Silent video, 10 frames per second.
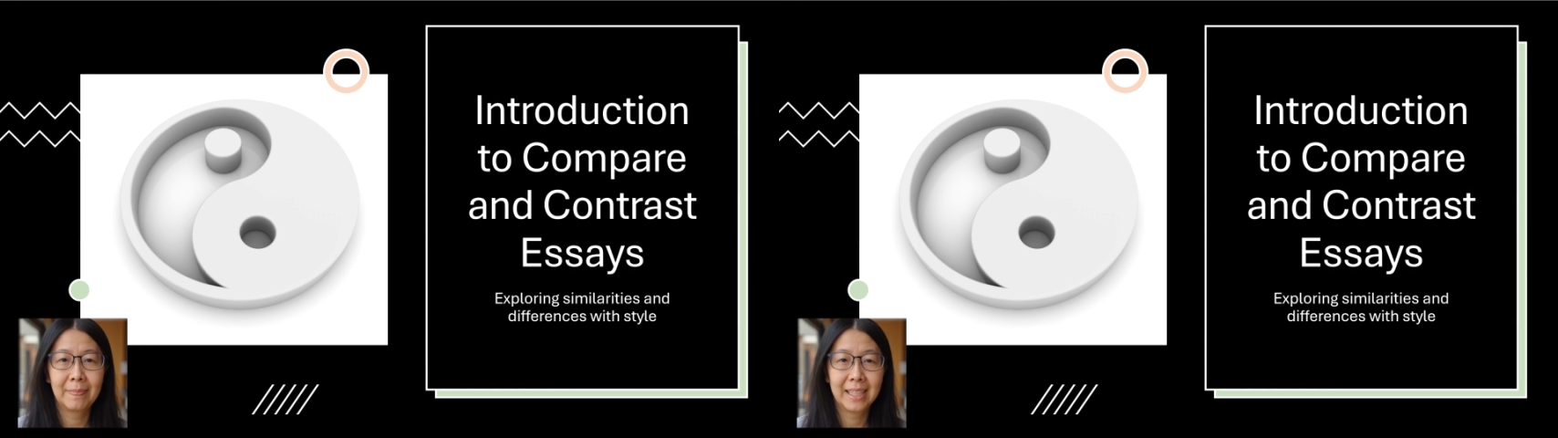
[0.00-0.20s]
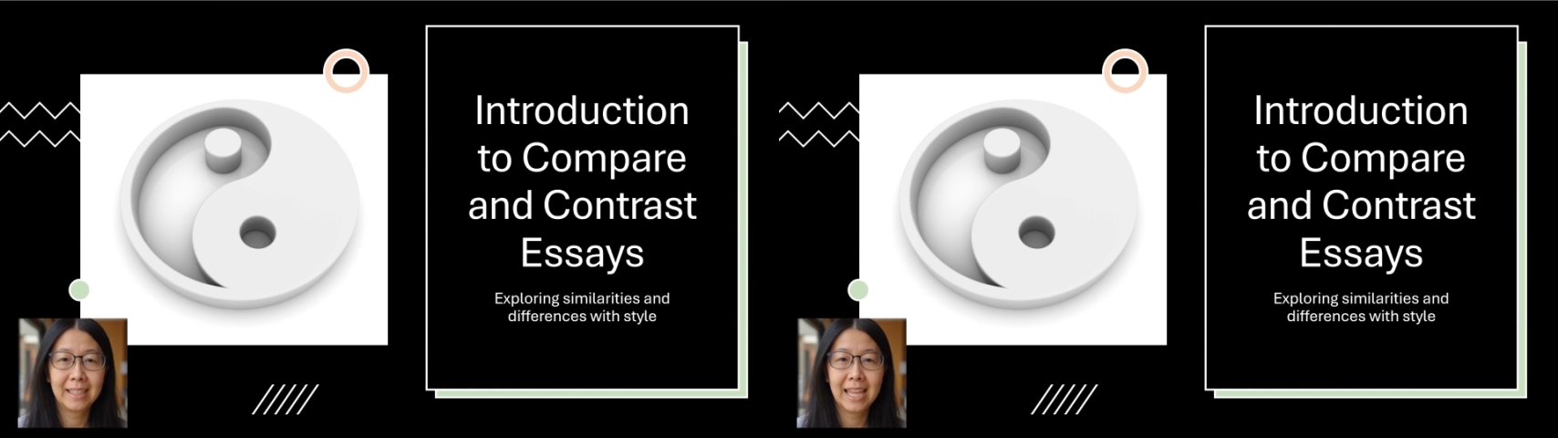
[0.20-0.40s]

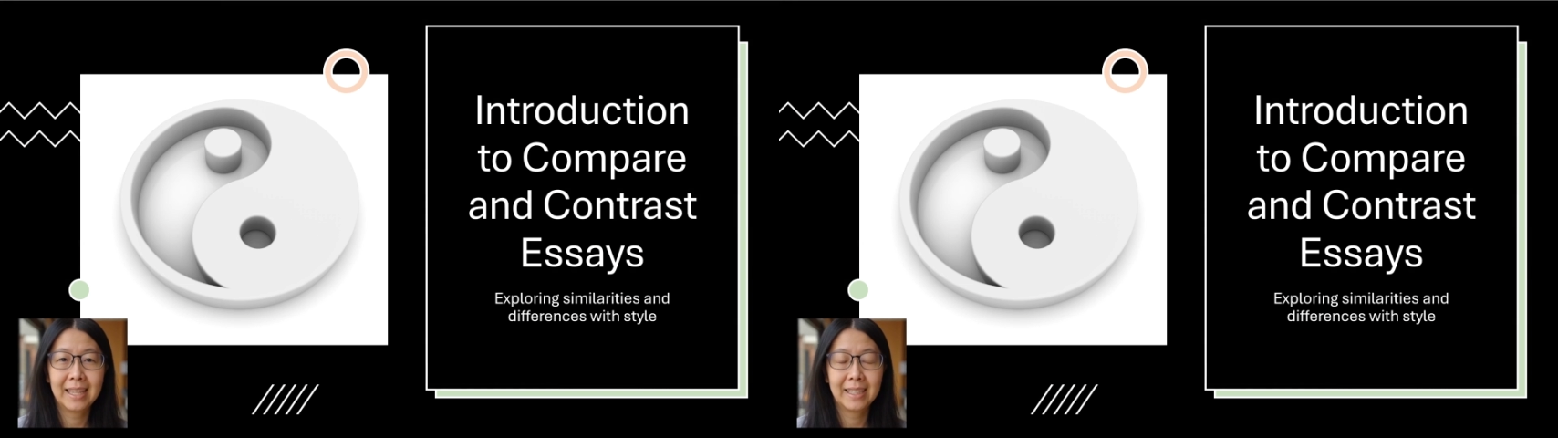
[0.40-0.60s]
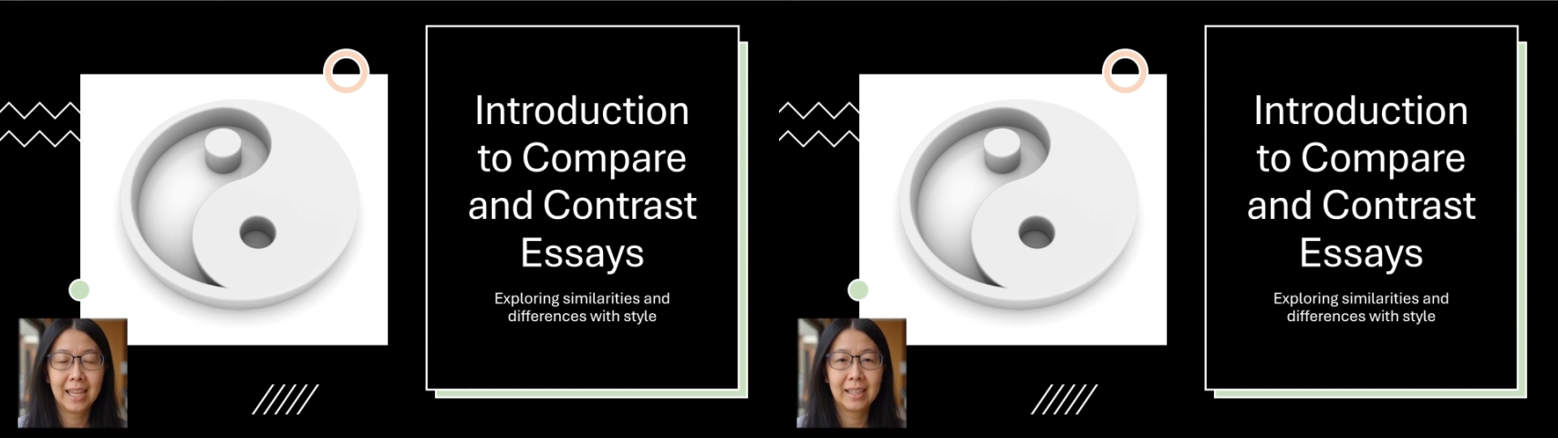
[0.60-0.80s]
These
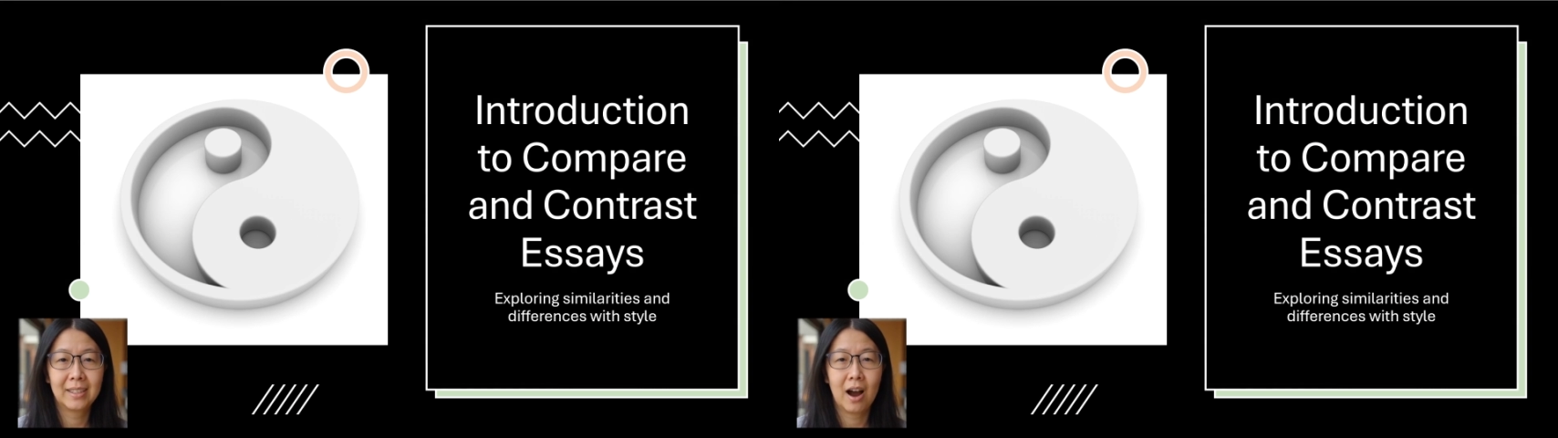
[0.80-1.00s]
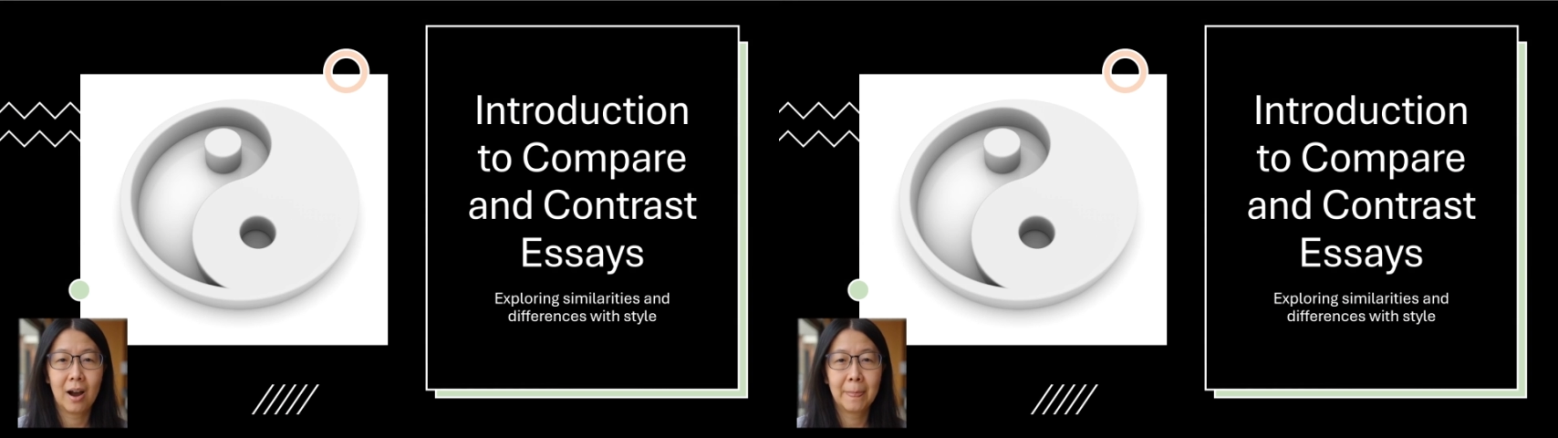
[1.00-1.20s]

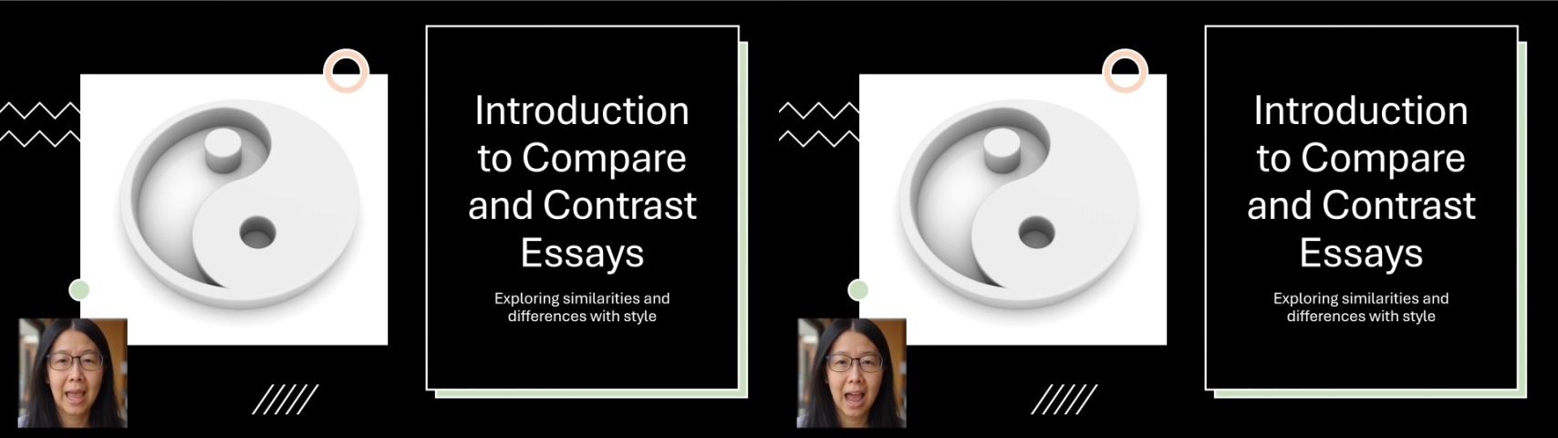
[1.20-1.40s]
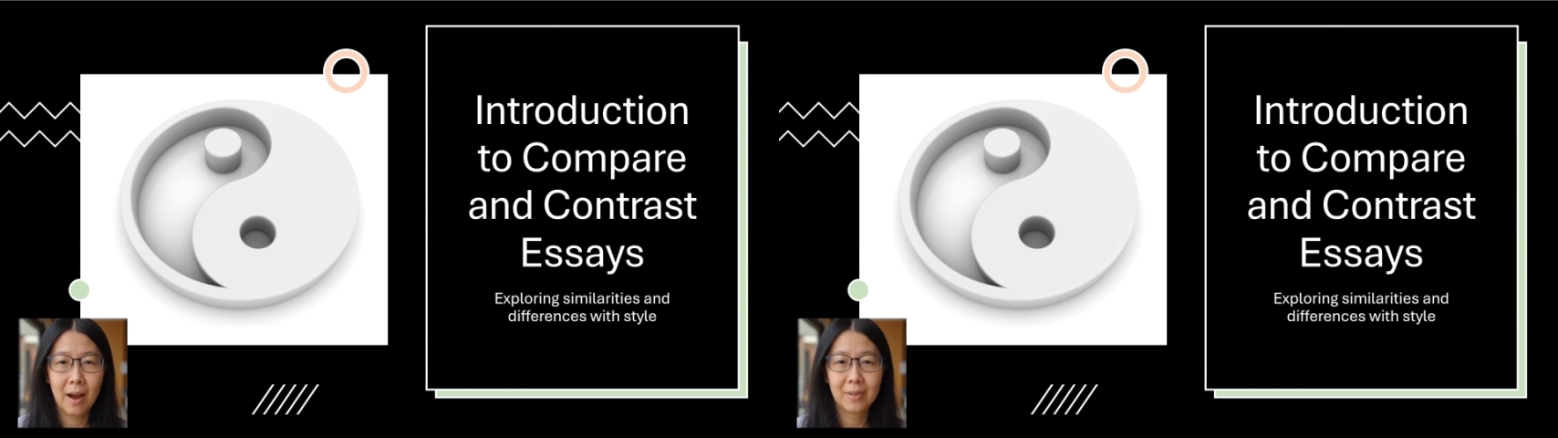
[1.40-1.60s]
essays are a
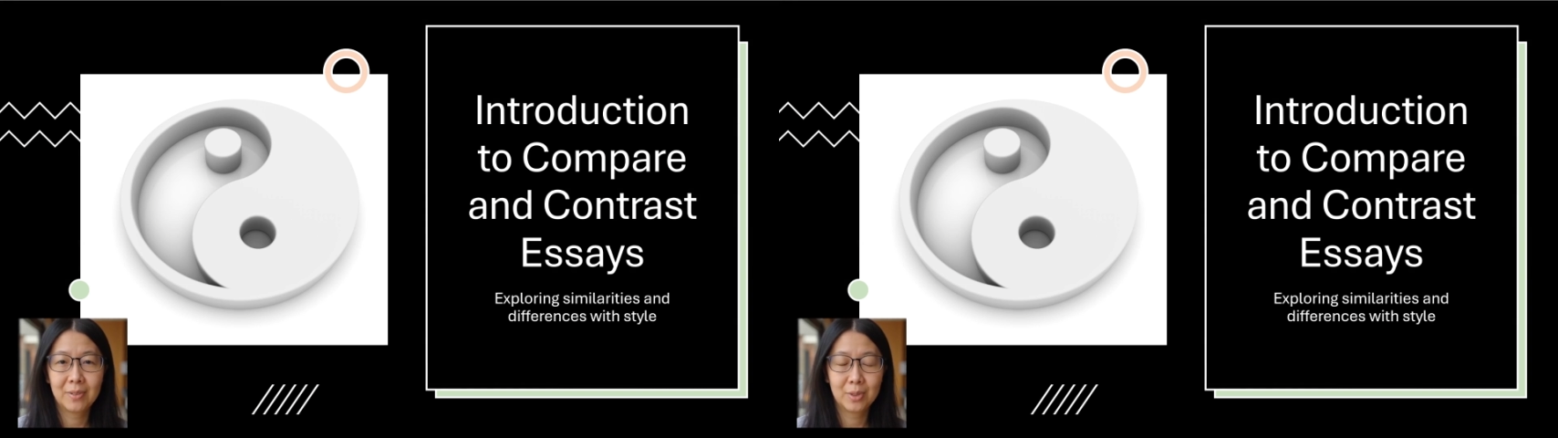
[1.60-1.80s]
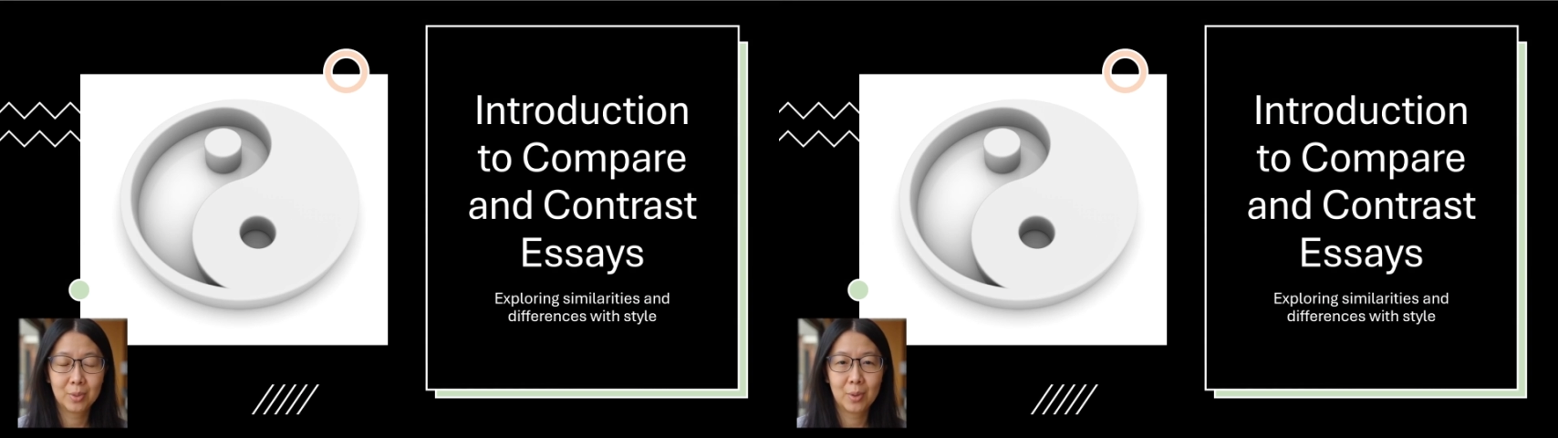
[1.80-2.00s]

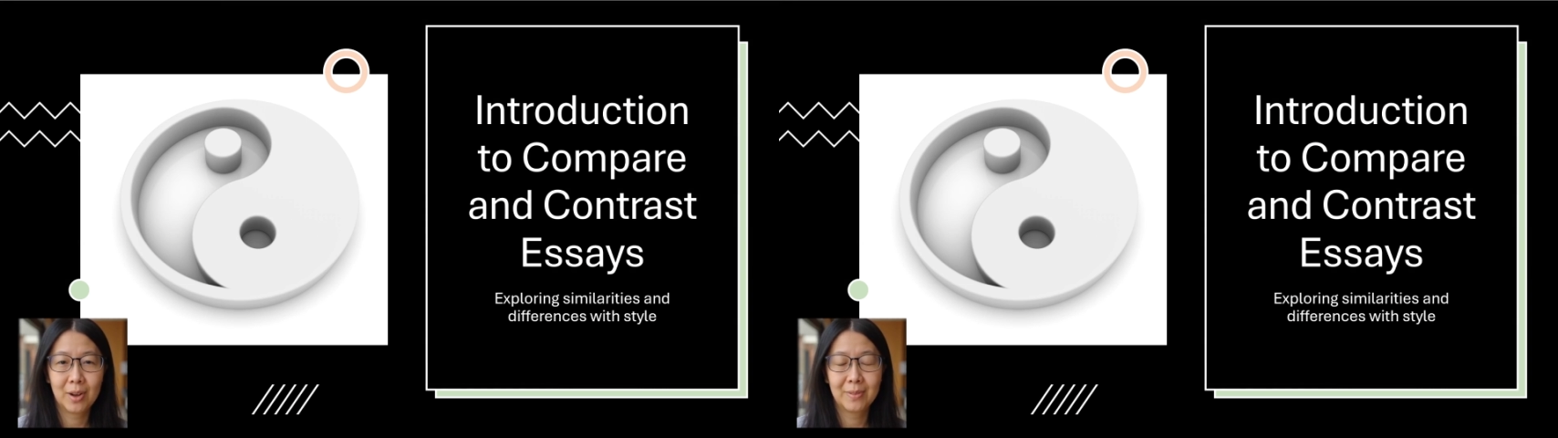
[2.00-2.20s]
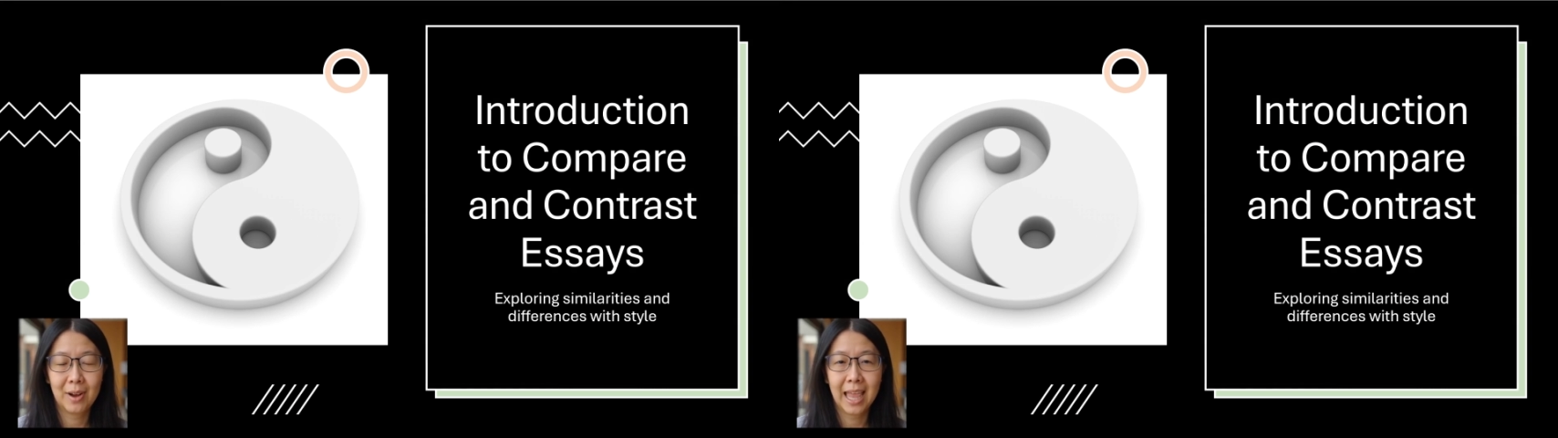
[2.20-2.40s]
powerful tool for